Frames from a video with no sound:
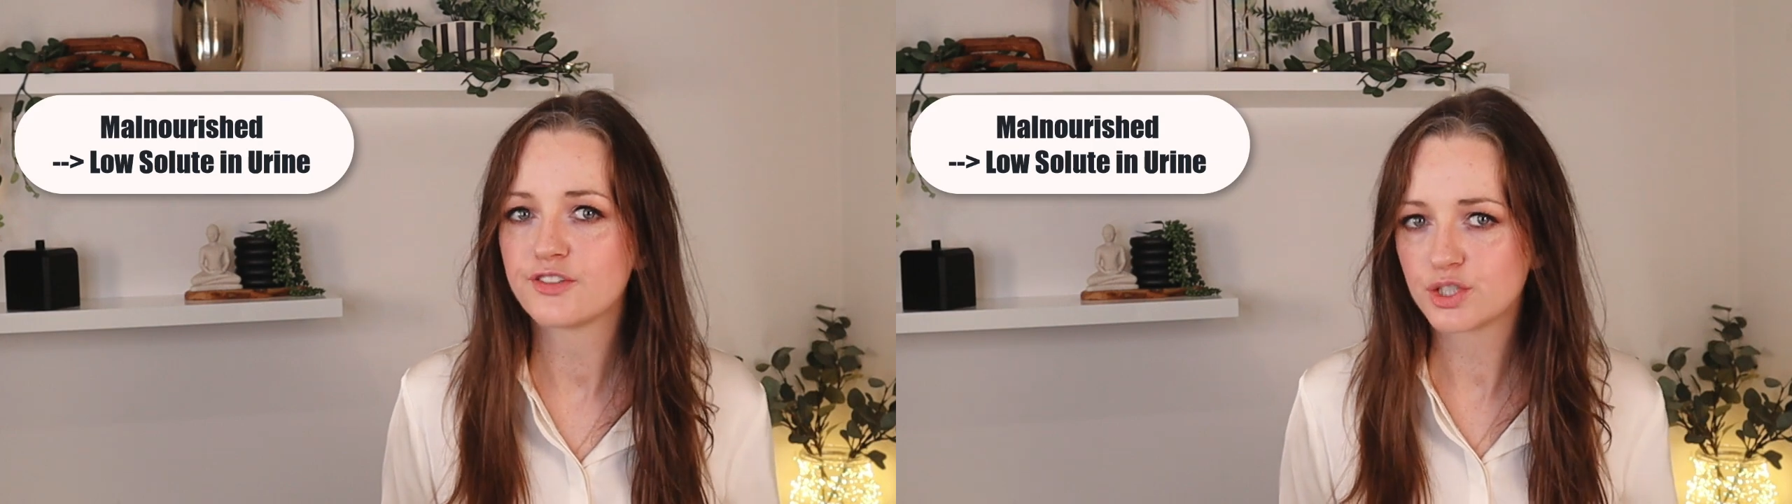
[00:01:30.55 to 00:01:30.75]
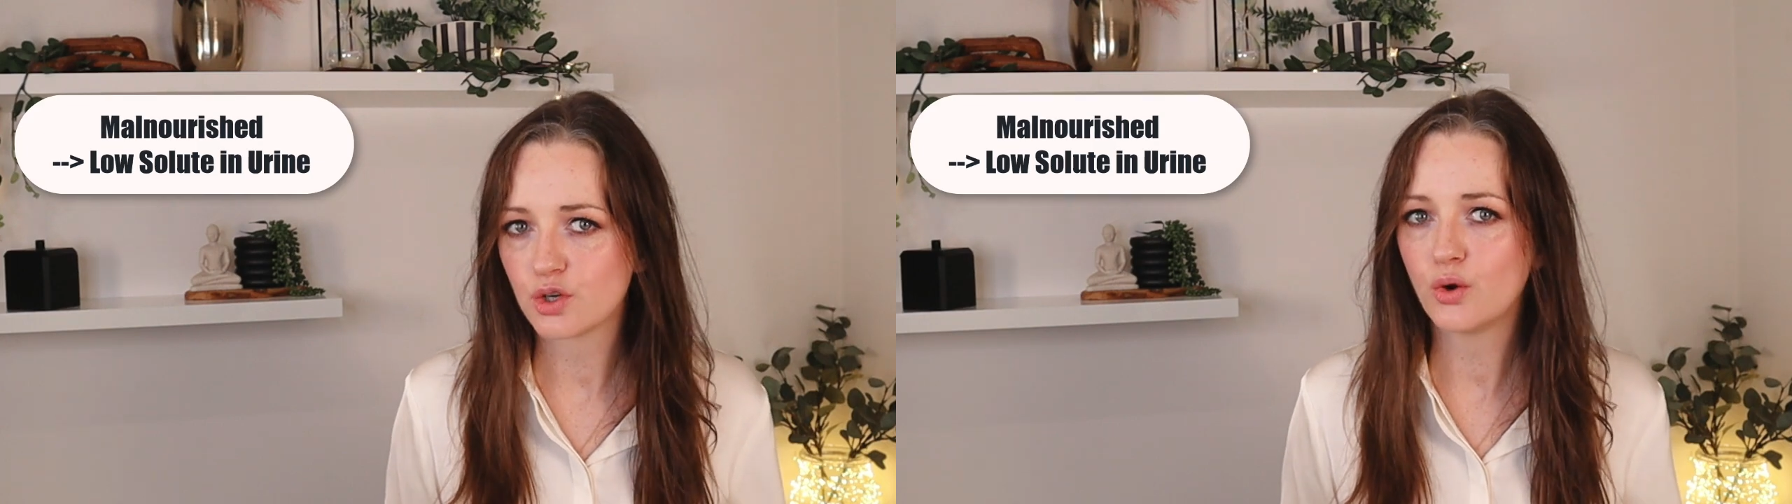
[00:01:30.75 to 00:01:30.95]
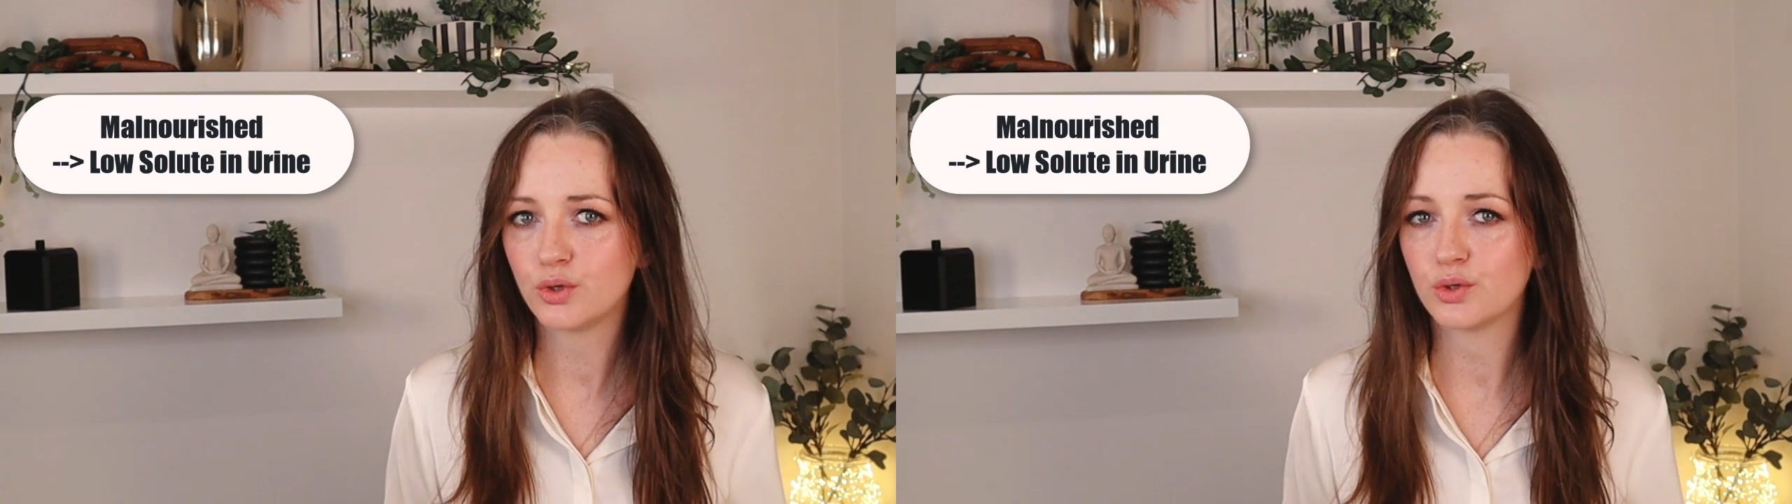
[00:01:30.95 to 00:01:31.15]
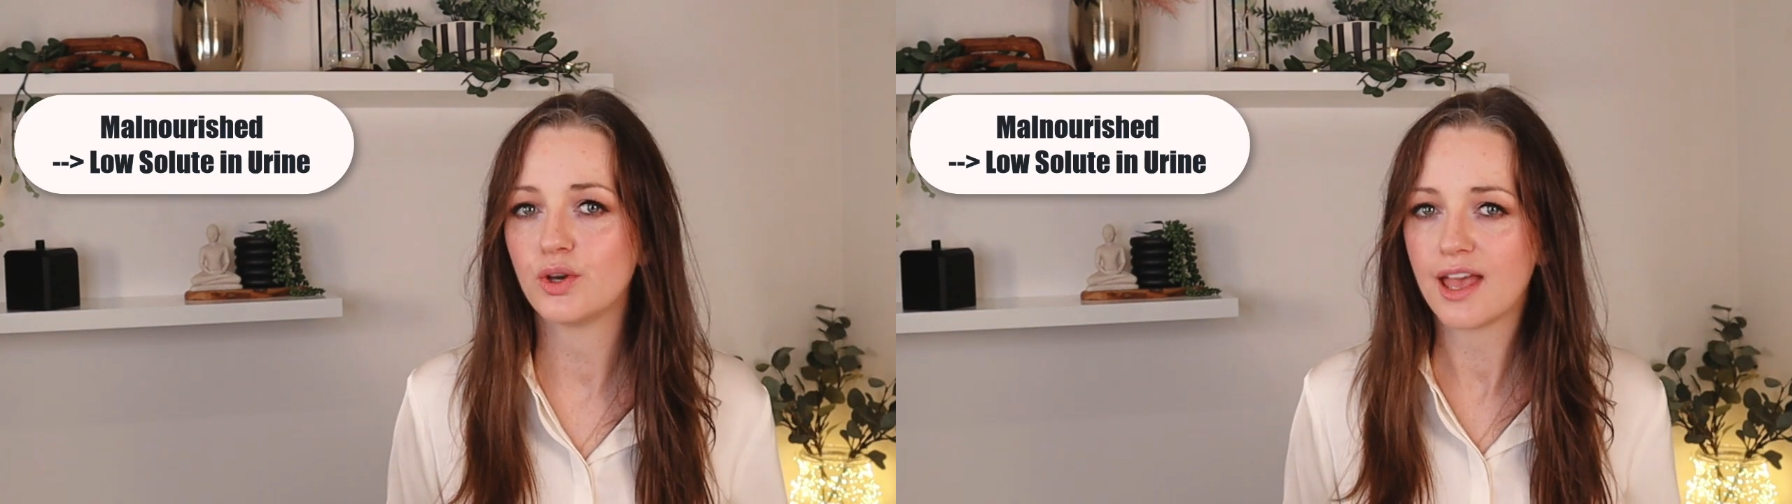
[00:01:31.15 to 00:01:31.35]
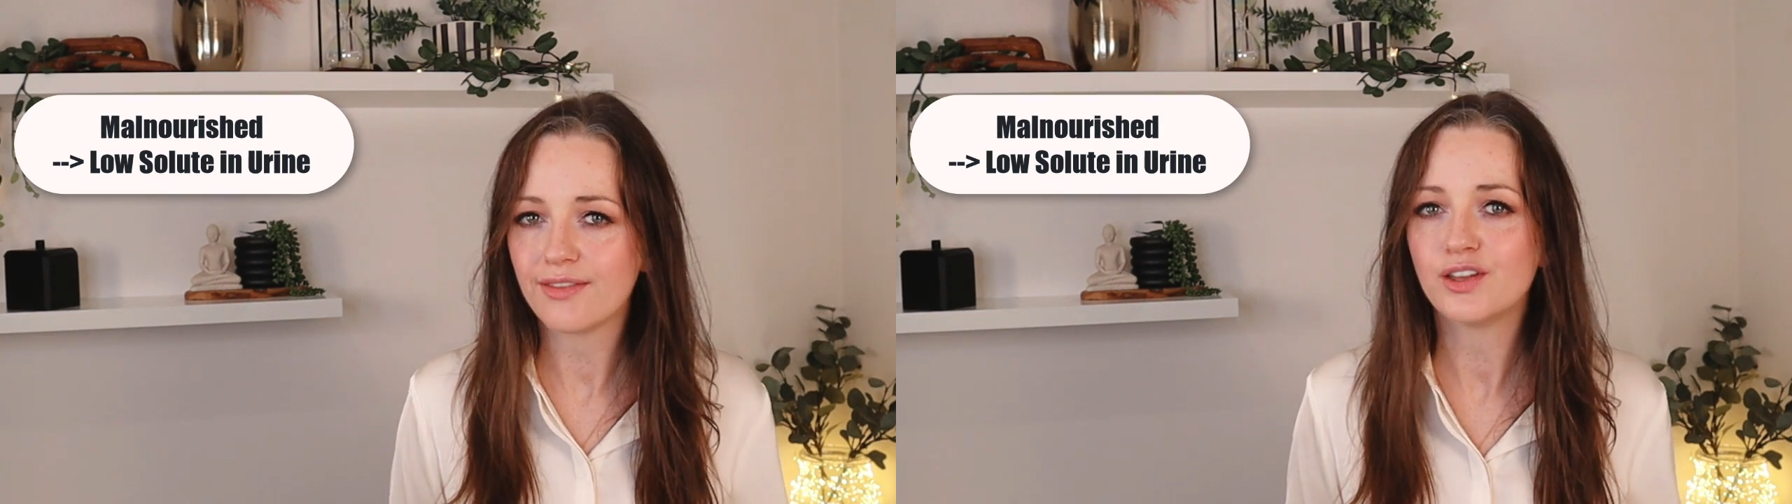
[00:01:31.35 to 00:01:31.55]

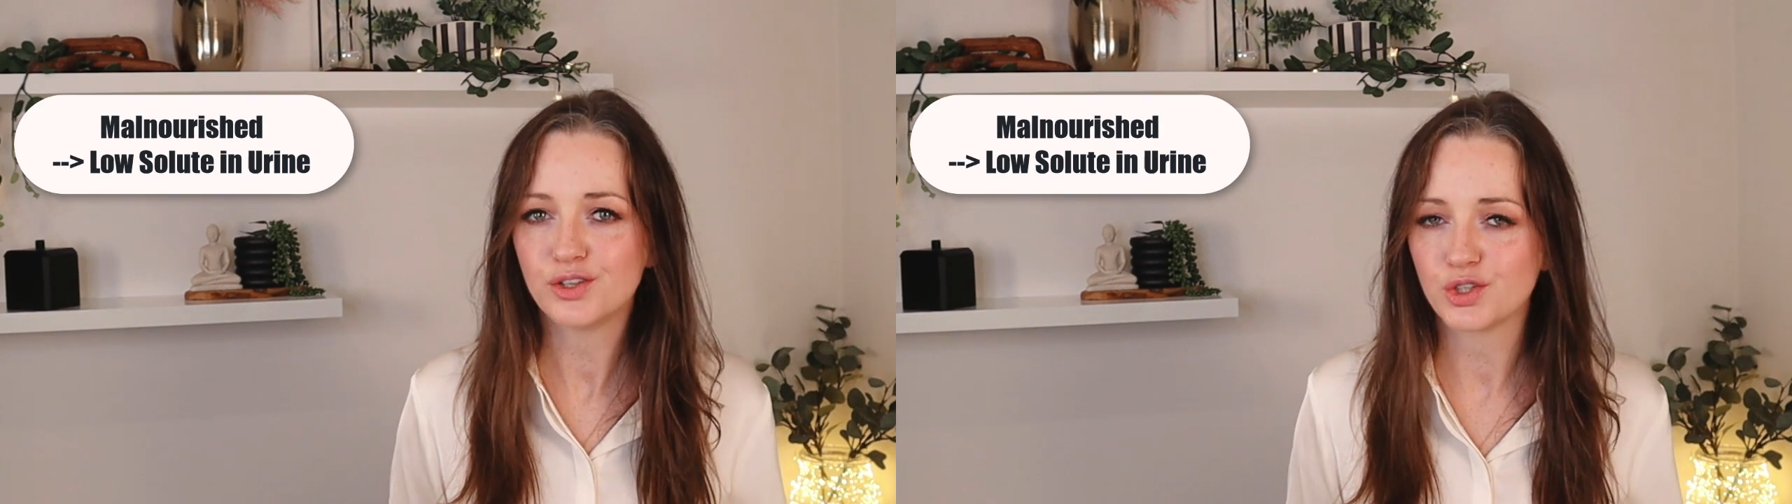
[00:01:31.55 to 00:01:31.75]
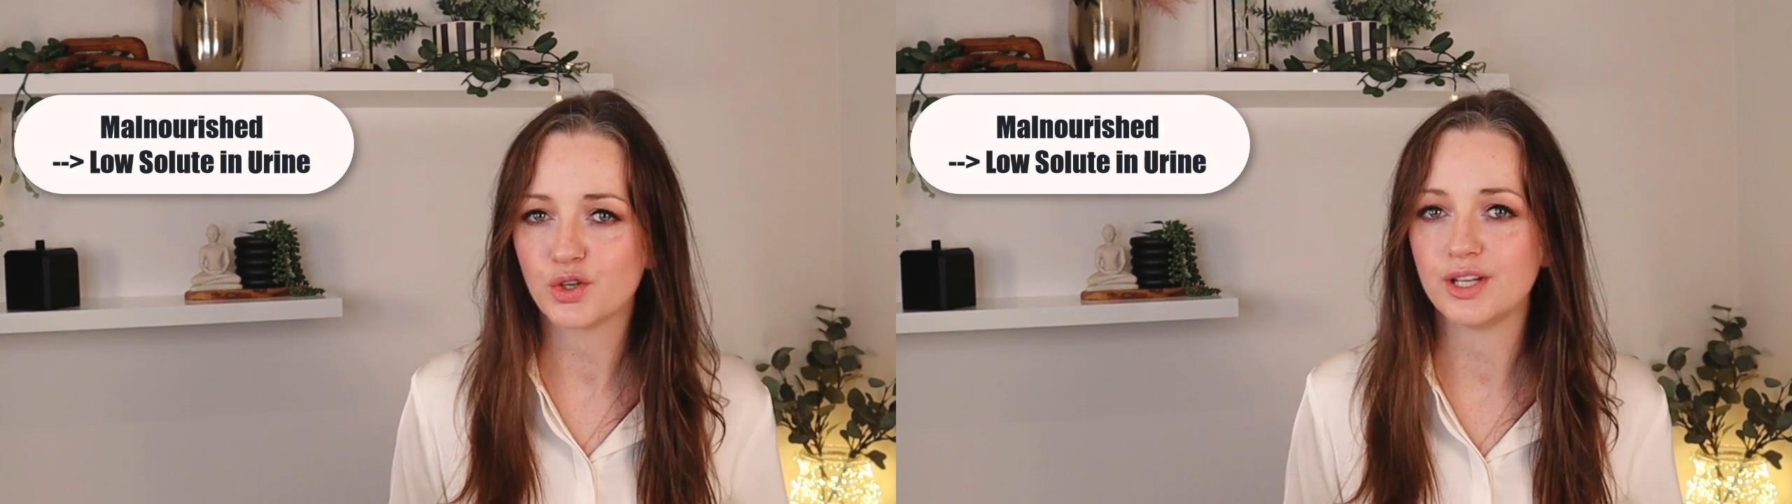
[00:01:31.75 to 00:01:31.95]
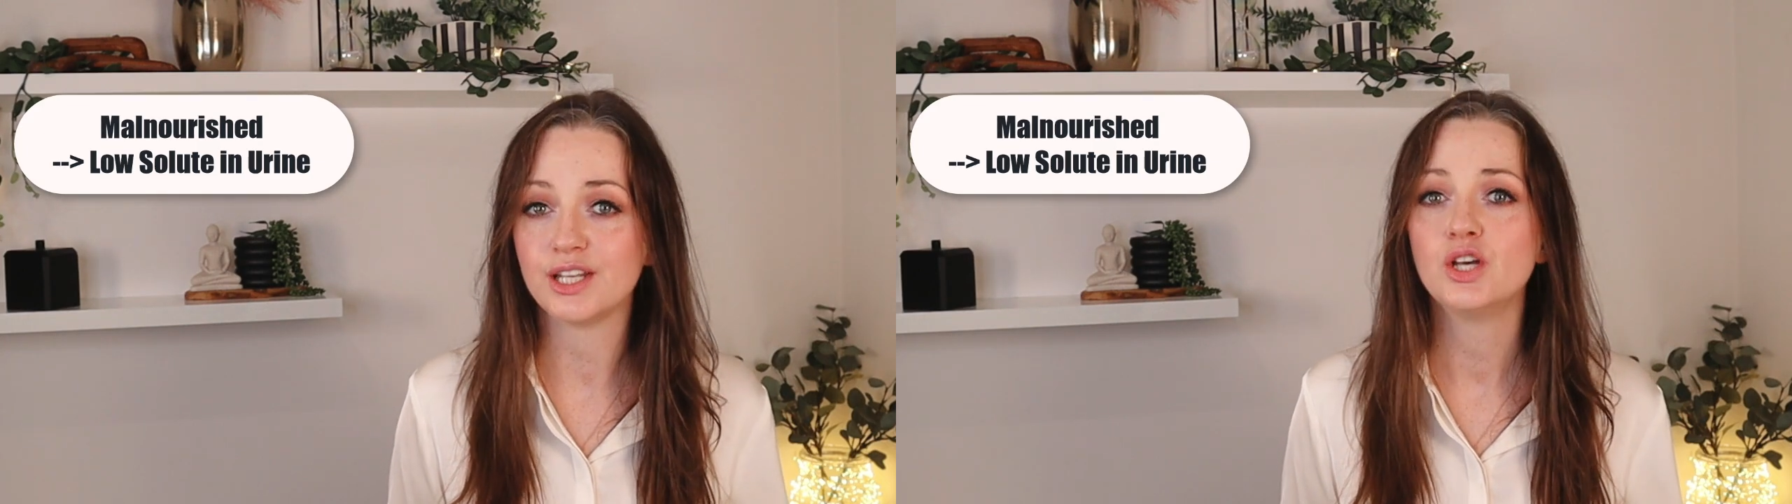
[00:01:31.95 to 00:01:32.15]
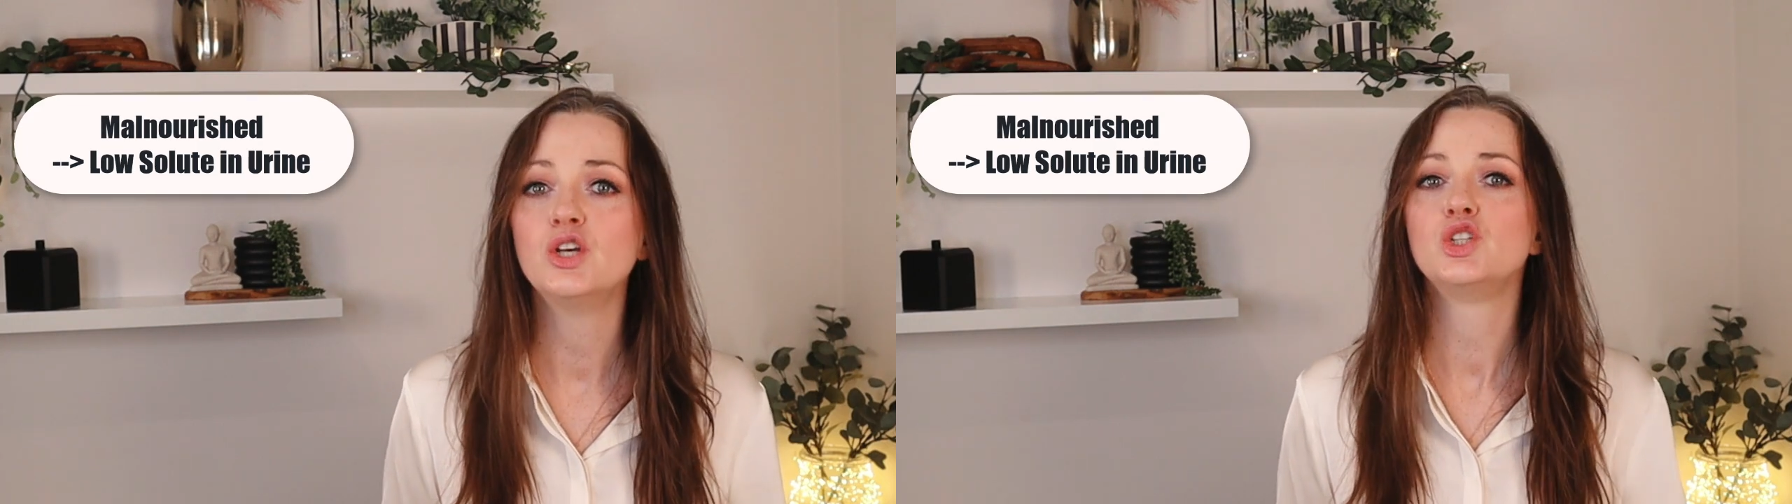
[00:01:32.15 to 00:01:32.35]
solute in their urine